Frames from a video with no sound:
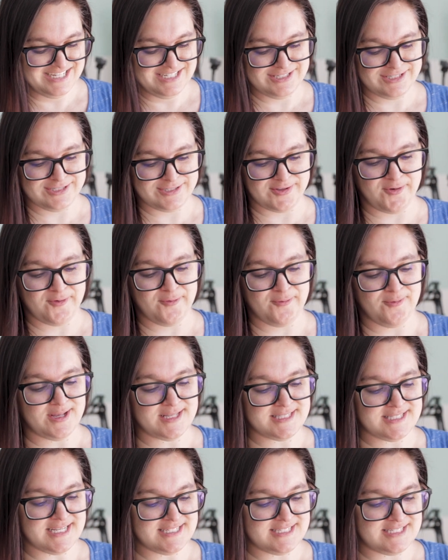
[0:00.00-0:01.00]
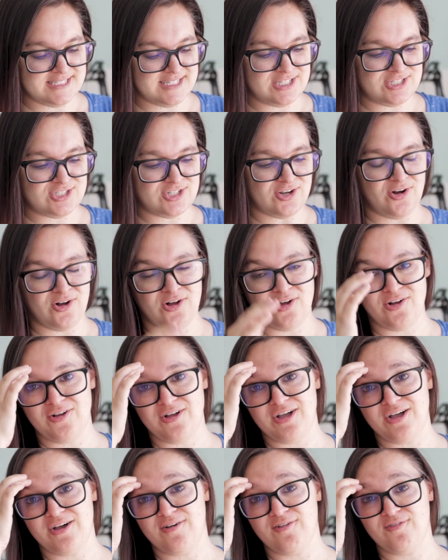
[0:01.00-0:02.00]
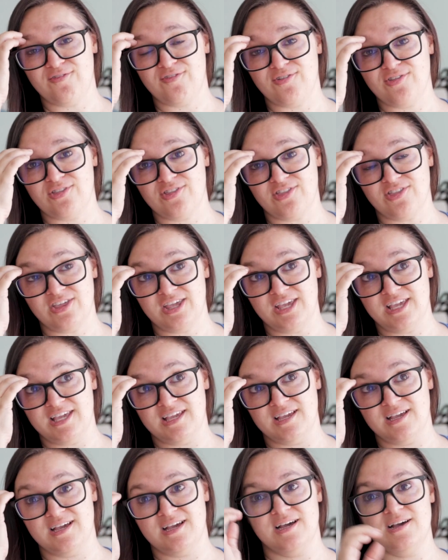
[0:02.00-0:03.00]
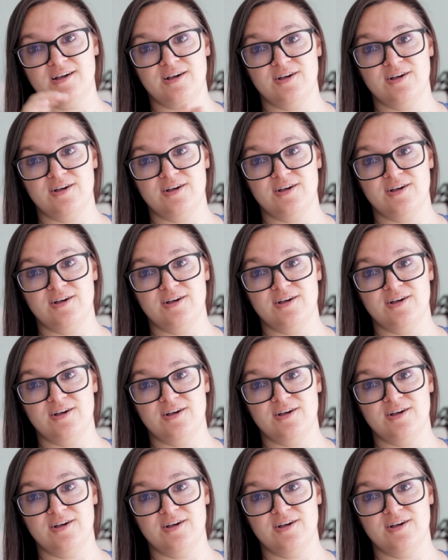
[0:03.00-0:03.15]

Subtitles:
So once I stitch all of the